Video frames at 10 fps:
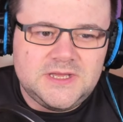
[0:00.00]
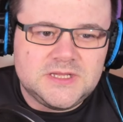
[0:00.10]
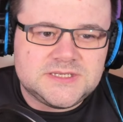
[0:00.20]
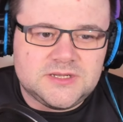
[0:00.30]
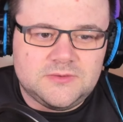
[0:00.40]

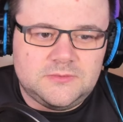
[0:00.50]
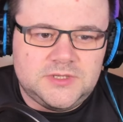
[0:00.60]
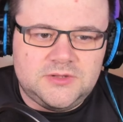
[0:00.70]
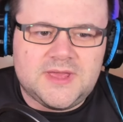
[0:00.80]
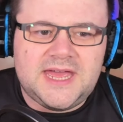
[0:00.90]
So
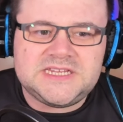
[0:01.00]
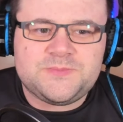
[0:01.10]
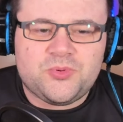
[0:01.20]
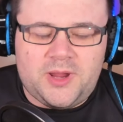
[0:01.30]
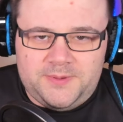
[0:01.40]
you guys
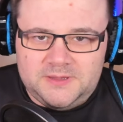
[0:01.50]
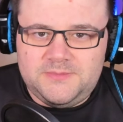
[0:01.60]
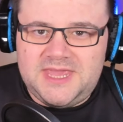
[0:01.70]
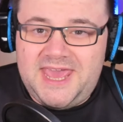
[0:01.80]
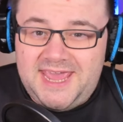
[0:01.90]
prepping
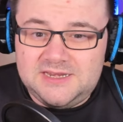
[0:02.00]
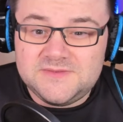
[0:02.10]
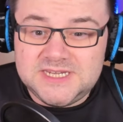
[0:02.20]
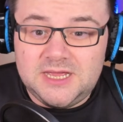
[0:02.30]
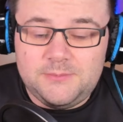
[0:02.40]
me ahead of
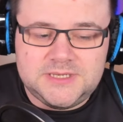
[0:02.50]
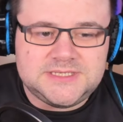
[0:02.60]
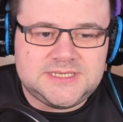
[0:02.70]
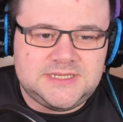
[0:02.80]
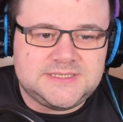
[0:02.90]
time
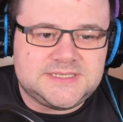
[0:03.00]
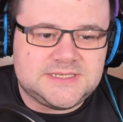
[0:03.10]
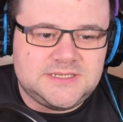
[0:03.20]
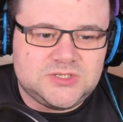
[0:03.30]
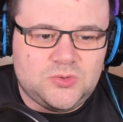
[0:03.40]

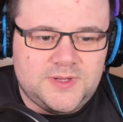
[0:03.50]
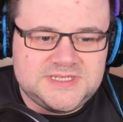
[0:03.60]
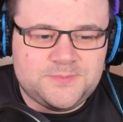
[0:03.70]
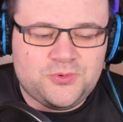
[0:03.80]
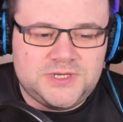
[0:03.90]
is
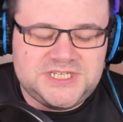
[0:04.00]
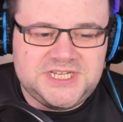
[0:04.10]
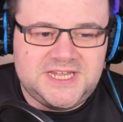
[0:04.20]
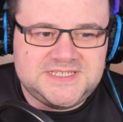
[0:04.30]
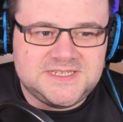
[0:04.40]
always
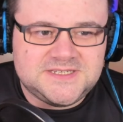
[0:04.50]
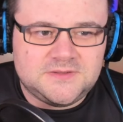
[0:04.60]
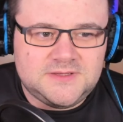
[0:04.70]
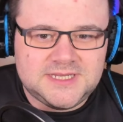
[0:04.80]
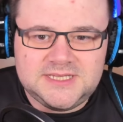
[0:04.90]
appreciated. So
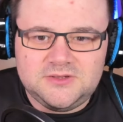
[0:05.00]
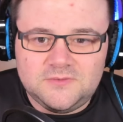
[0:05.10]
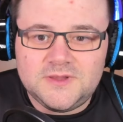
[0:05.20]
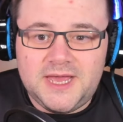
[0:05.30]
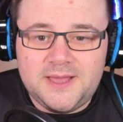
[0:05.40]
thank you
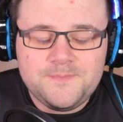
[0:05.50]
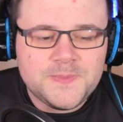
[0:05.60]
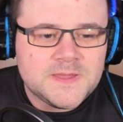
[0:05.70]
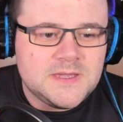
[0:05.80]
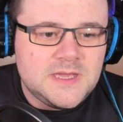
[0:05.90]
for that.
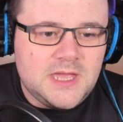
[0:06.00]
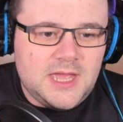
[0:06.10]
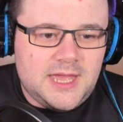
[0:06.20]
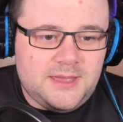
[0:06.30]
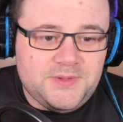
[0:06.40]

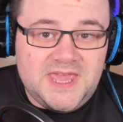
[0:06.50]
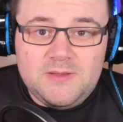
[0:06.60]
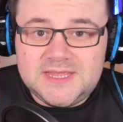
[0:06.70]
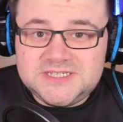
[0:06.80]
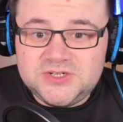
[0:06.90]

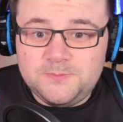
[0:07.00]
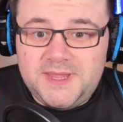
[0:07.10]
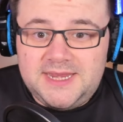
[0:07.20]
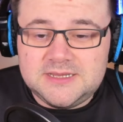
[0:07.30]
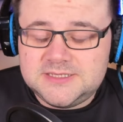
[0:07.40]
Let's jump
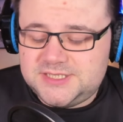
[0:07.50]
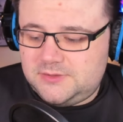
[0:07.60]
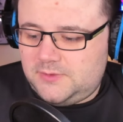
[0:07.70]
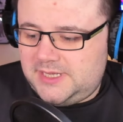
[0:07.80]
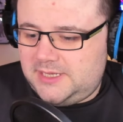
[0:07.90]
in.
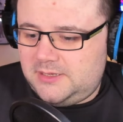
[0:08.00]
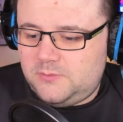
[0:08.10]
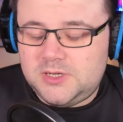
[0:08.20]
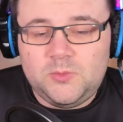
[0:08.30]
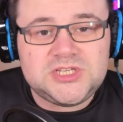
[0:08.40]
So we're going to watch